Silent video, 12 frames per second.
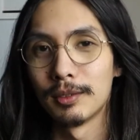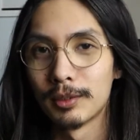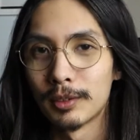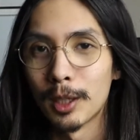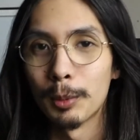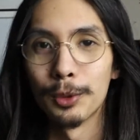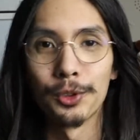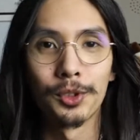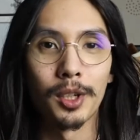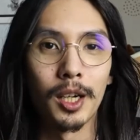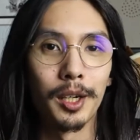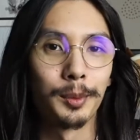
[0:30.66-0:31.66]
double
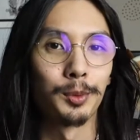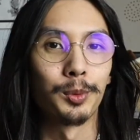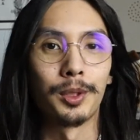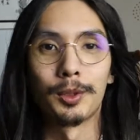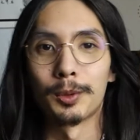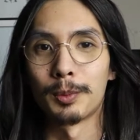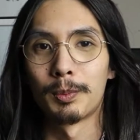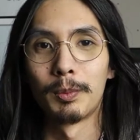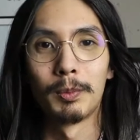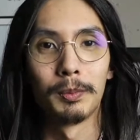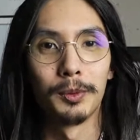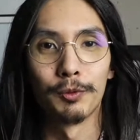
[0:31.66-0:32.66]
stops, we are
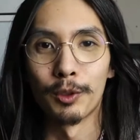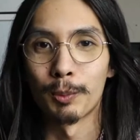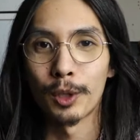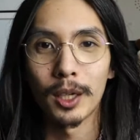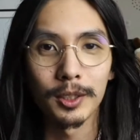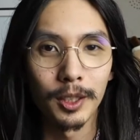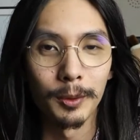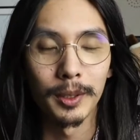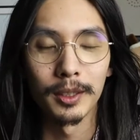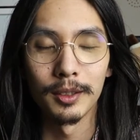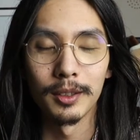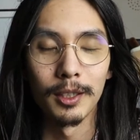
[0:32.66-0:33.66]
vibratoing
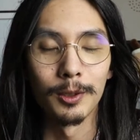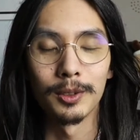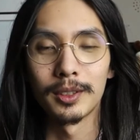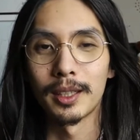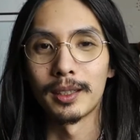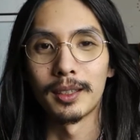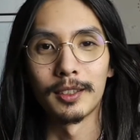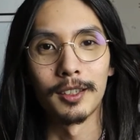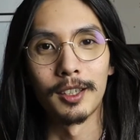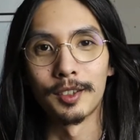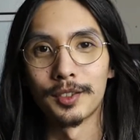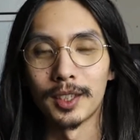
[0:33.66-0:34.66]
the notes, and then
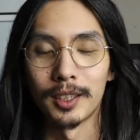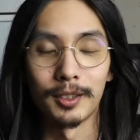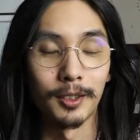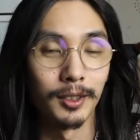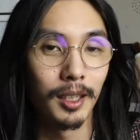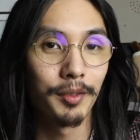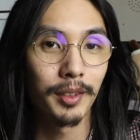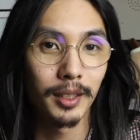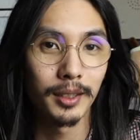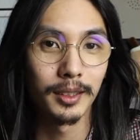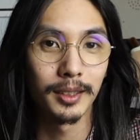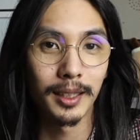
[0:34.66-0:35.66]
all of a sudden our left hand
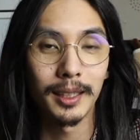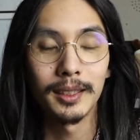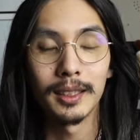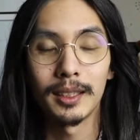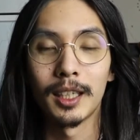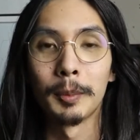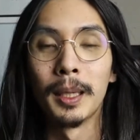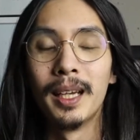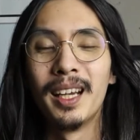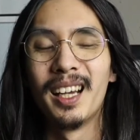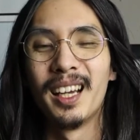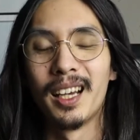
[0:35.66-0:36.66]
is tensing up,
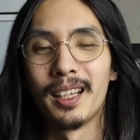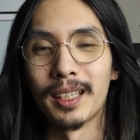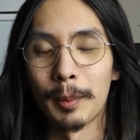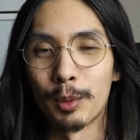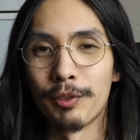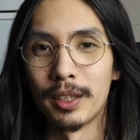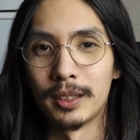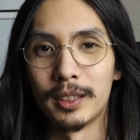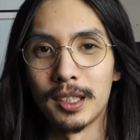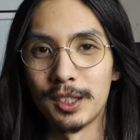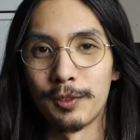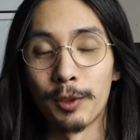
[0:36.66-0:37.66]
and that prevents
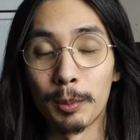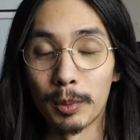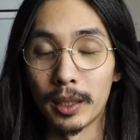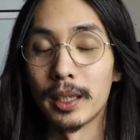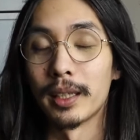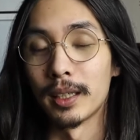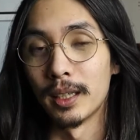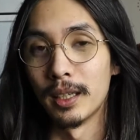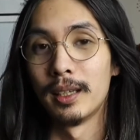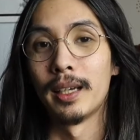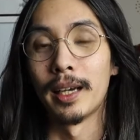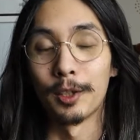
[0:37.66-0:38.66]
us from playing
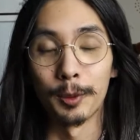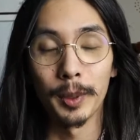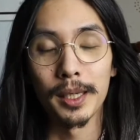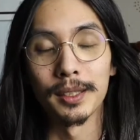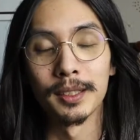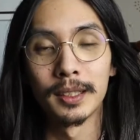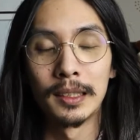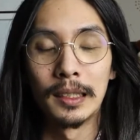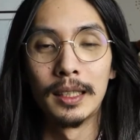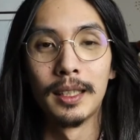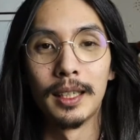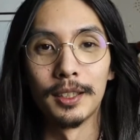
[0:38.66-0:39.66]
at our best.
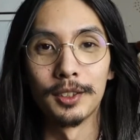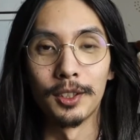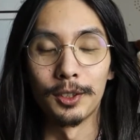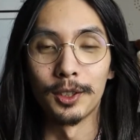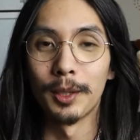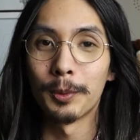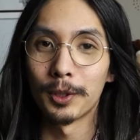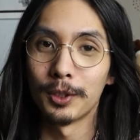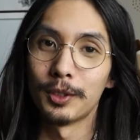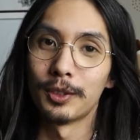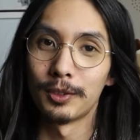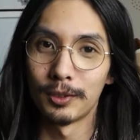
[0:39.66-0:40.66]
And so today we're going
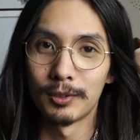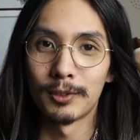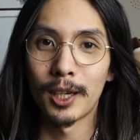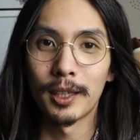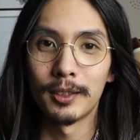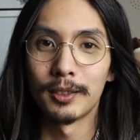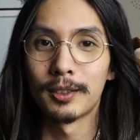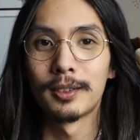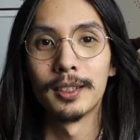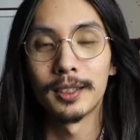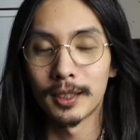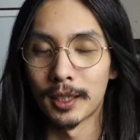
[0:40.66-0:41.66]
to try to
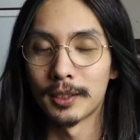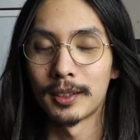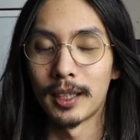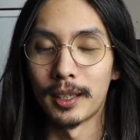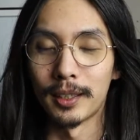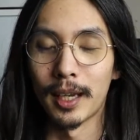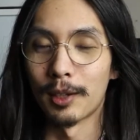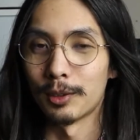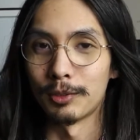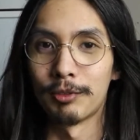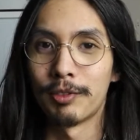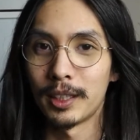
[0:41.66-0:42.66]
discuss and how to
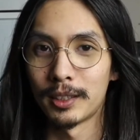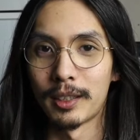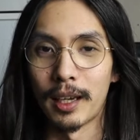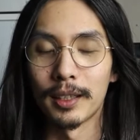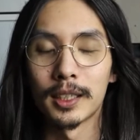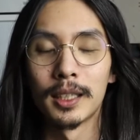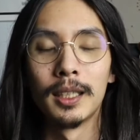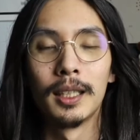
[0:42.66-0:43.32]
fix that,